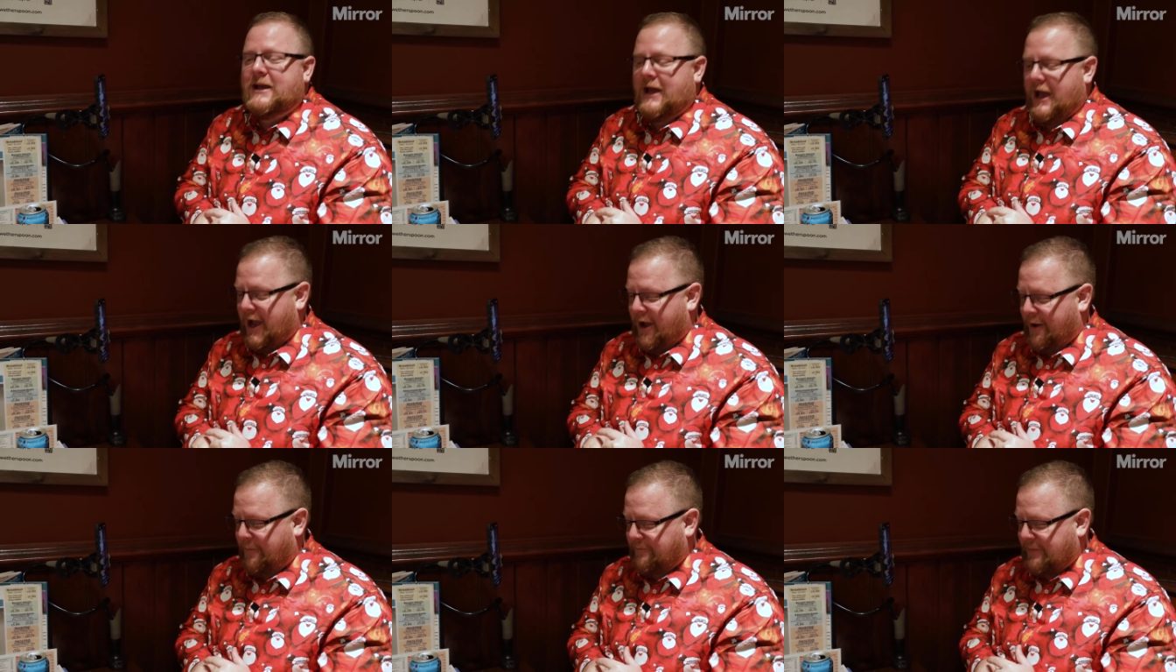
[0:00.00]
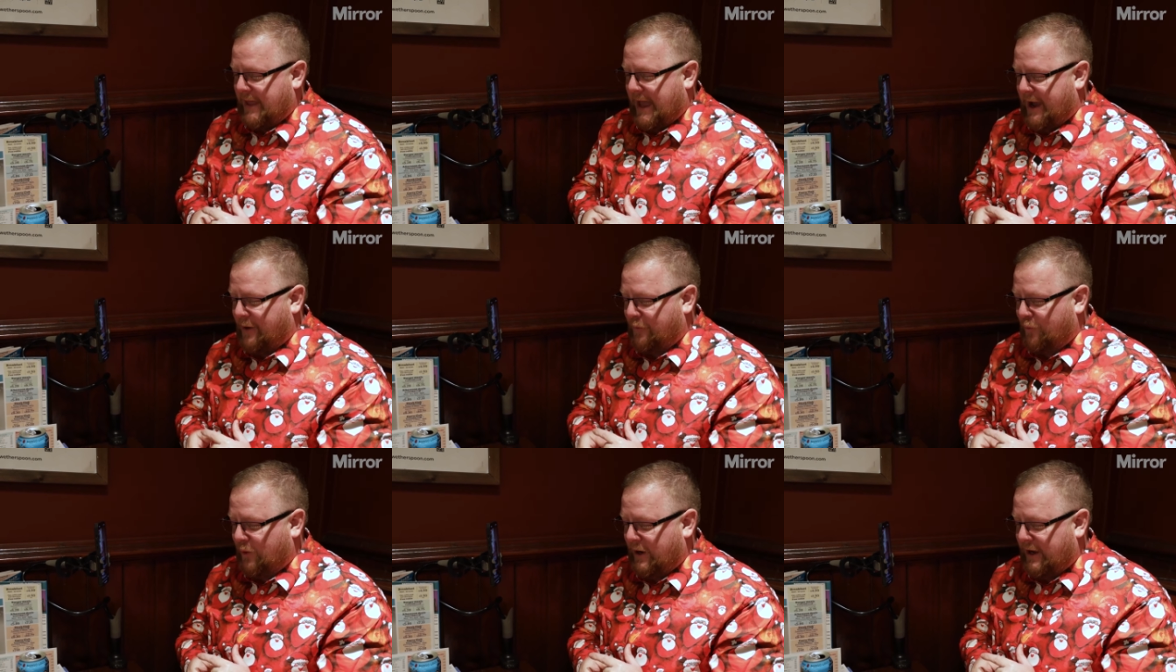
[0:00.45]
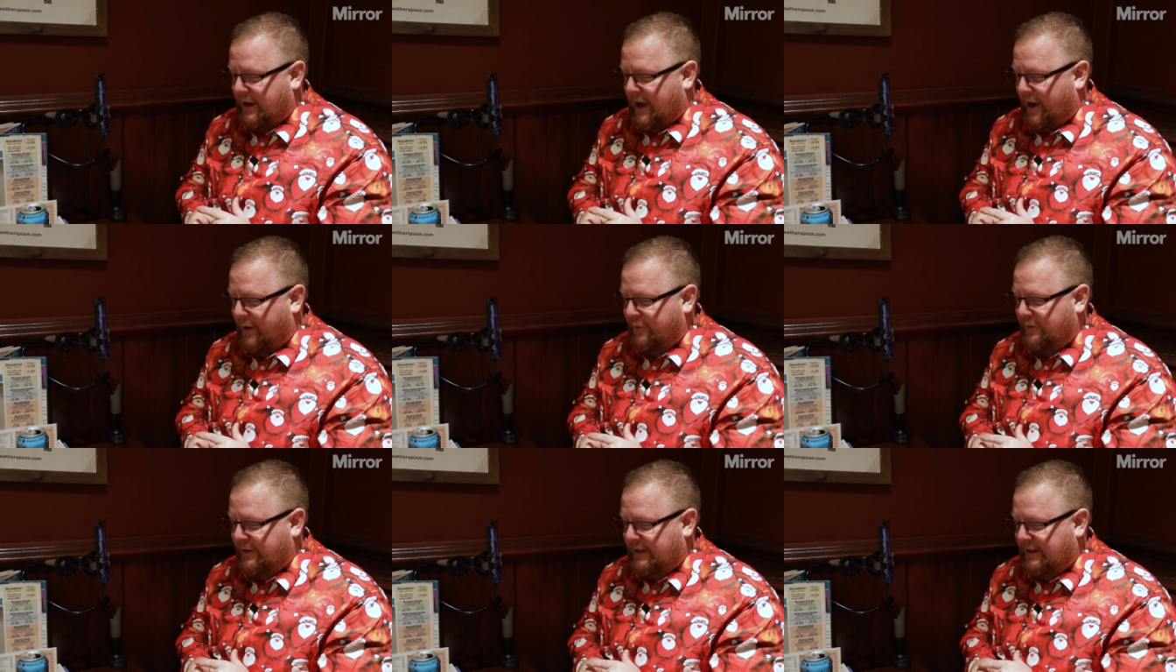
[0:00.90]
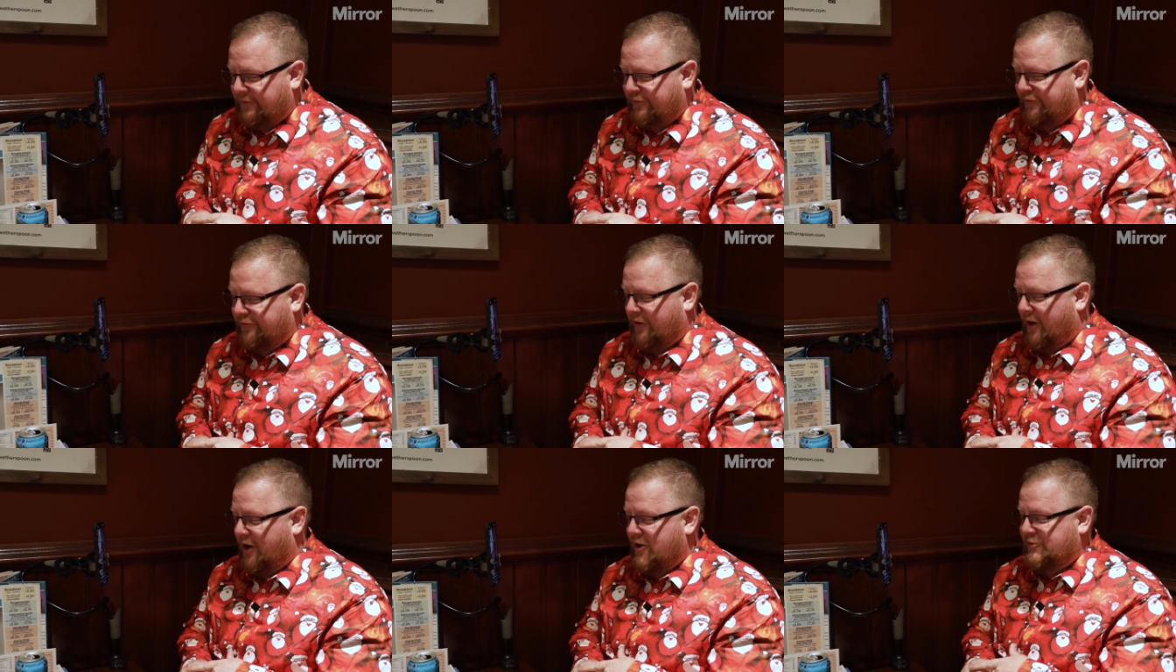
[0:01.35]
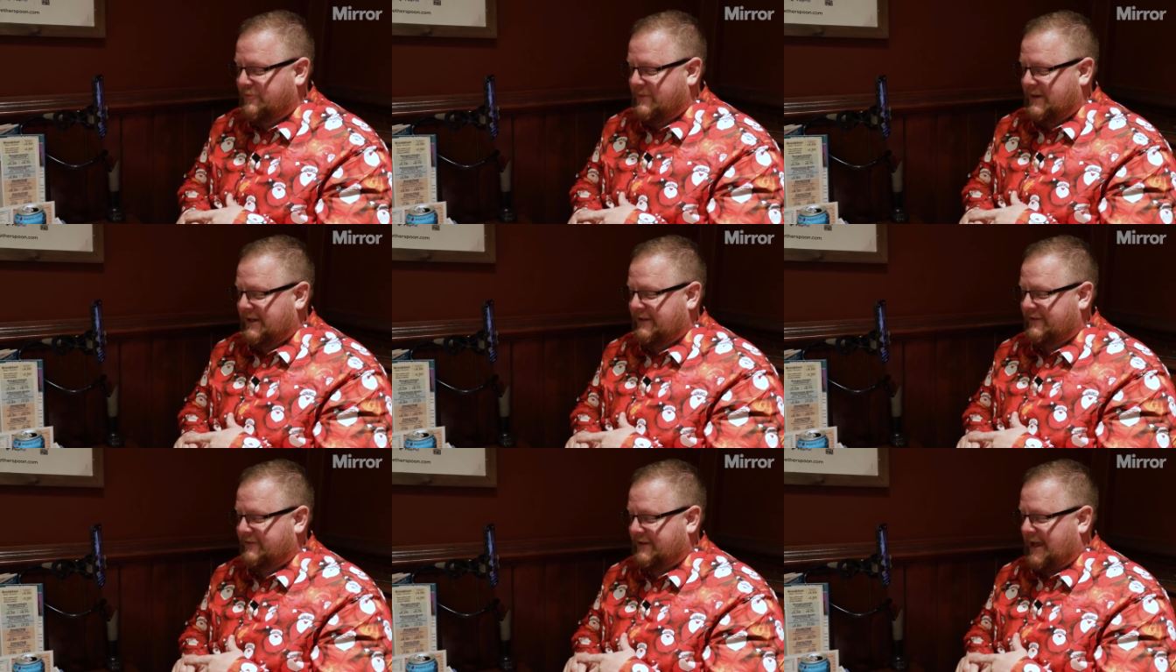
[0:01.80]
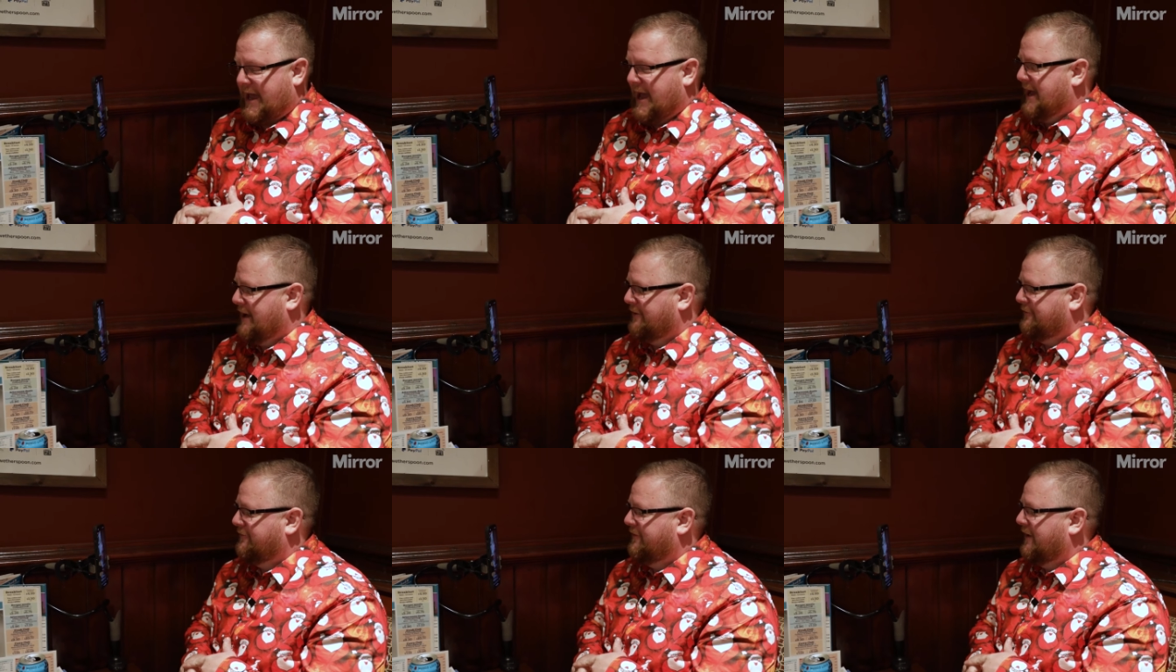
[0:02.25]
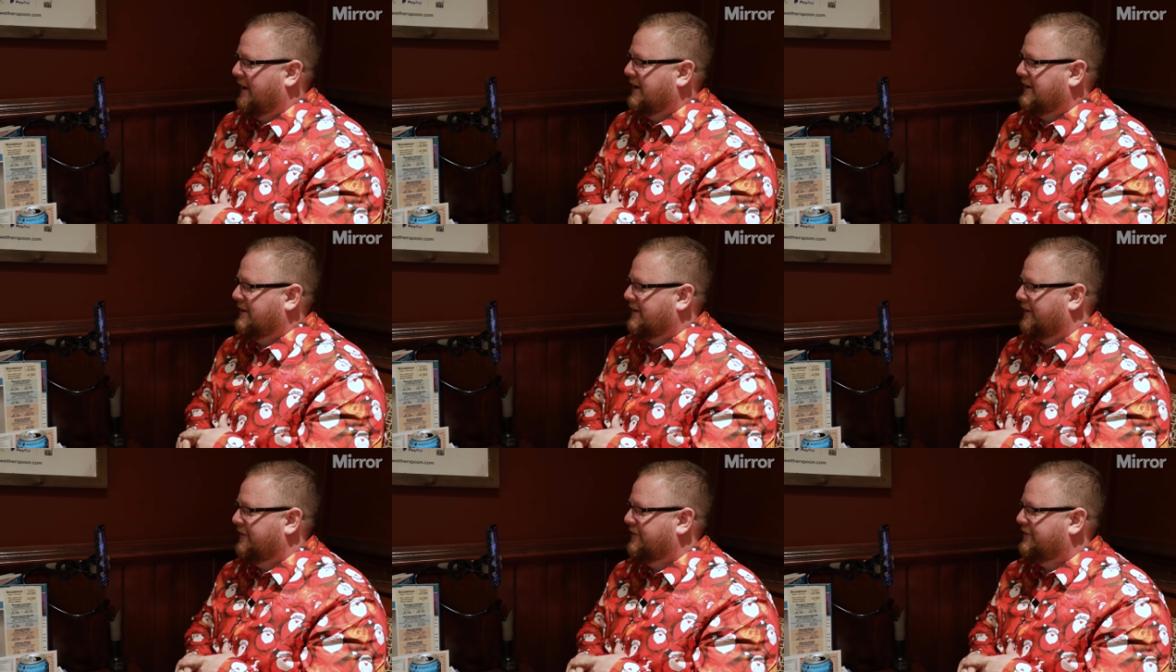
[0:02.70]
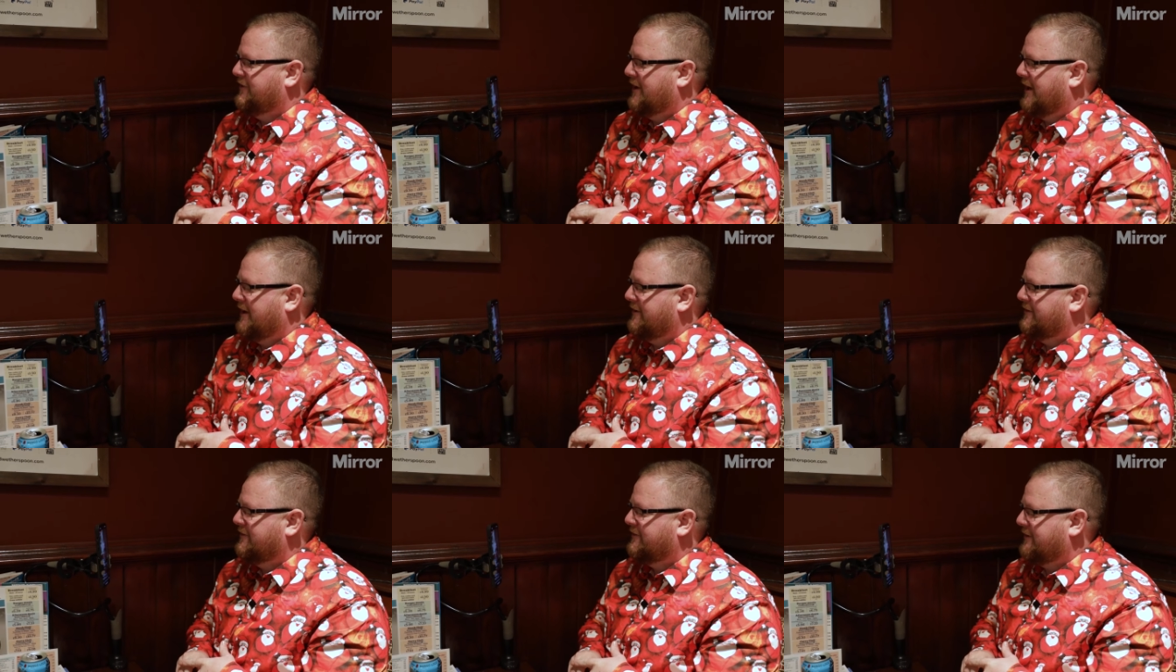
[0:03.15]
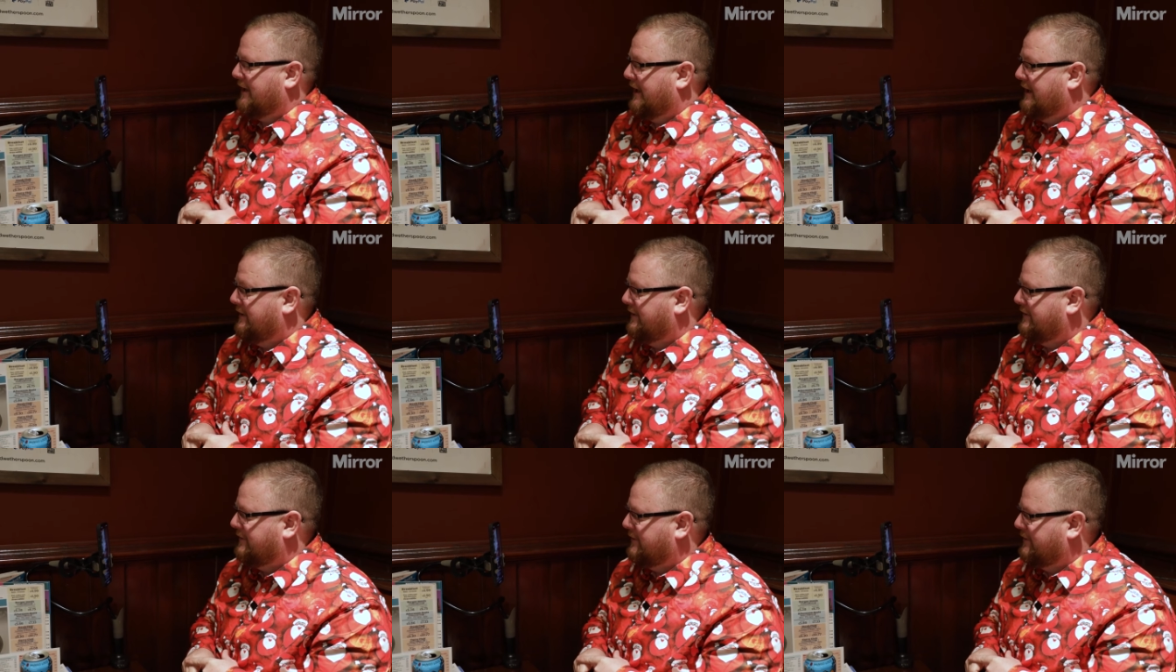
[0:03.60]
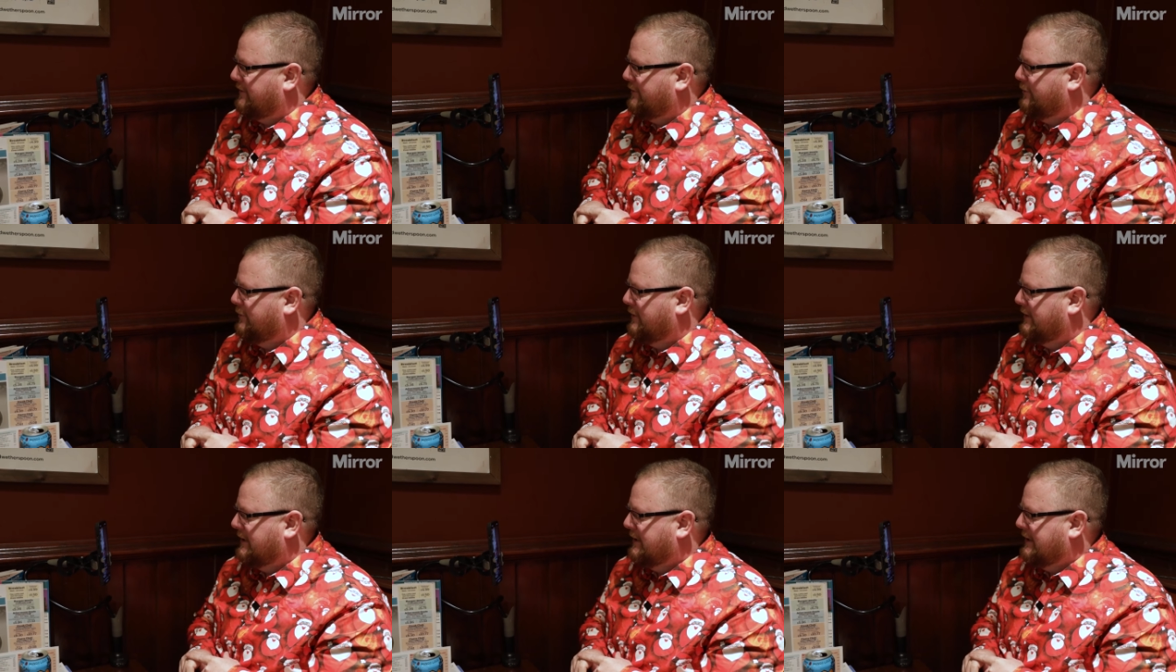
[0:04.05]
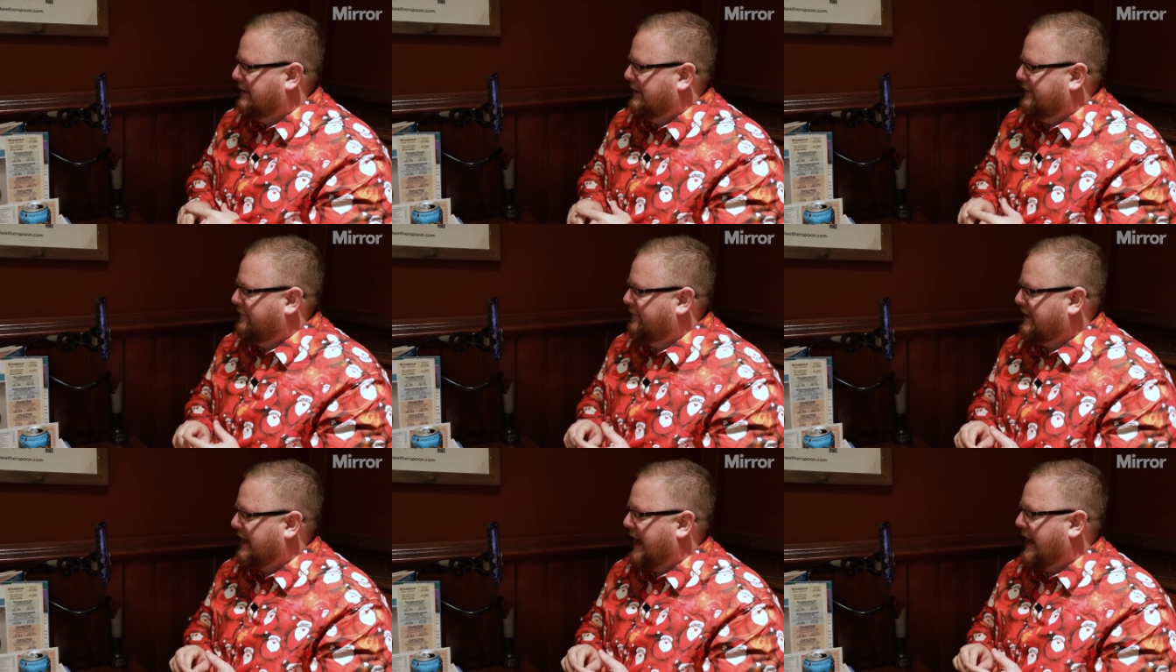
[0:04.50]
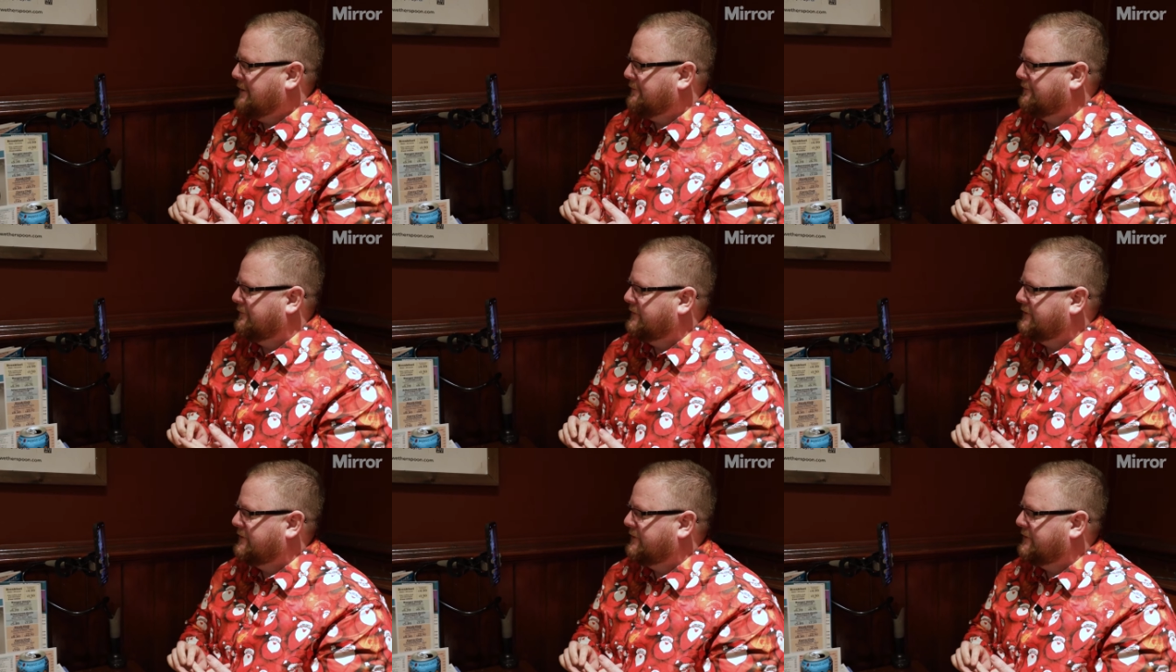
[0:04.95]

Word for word: And we're only 5 minutes and 39 seconds into the game,